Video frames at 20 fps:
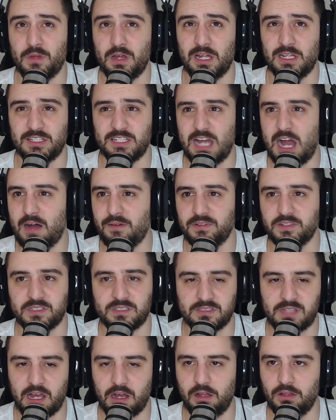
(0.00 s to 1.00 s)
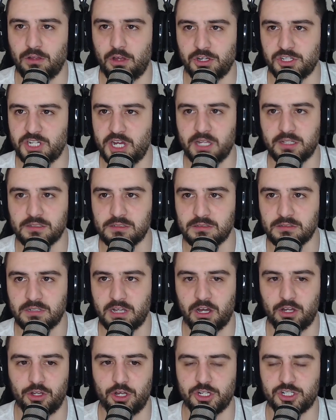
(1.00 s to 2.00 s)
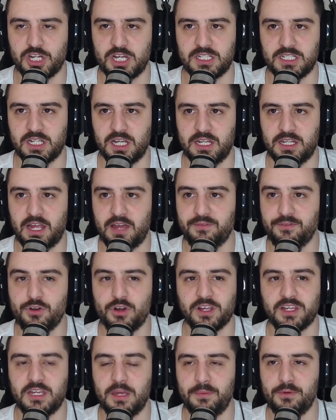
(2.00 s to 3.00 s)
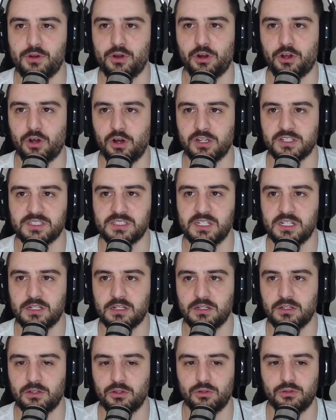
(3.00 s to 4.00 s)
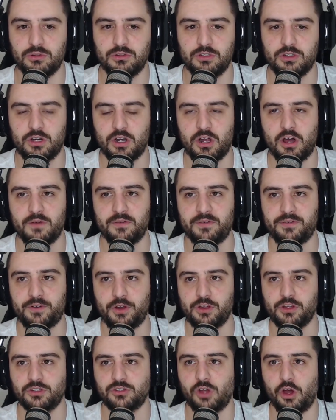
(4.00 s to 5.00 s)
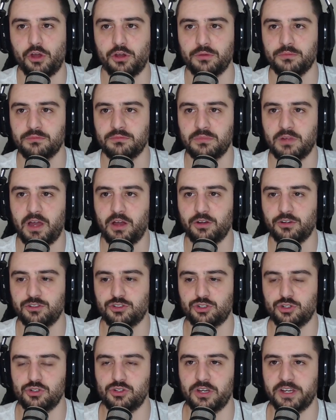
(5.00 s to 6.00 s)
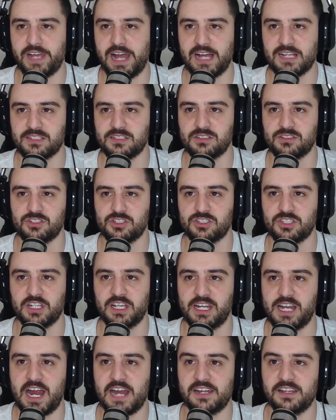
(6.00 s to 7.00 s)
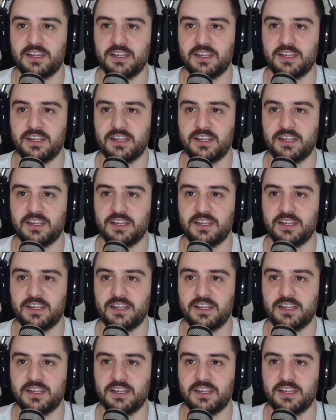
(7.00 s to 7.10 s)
The others, they got no chance. They got no chance to get in that. If you're a Gibby or a Caustic, you got to either throw your dome or you shoot your gases just to get out of there.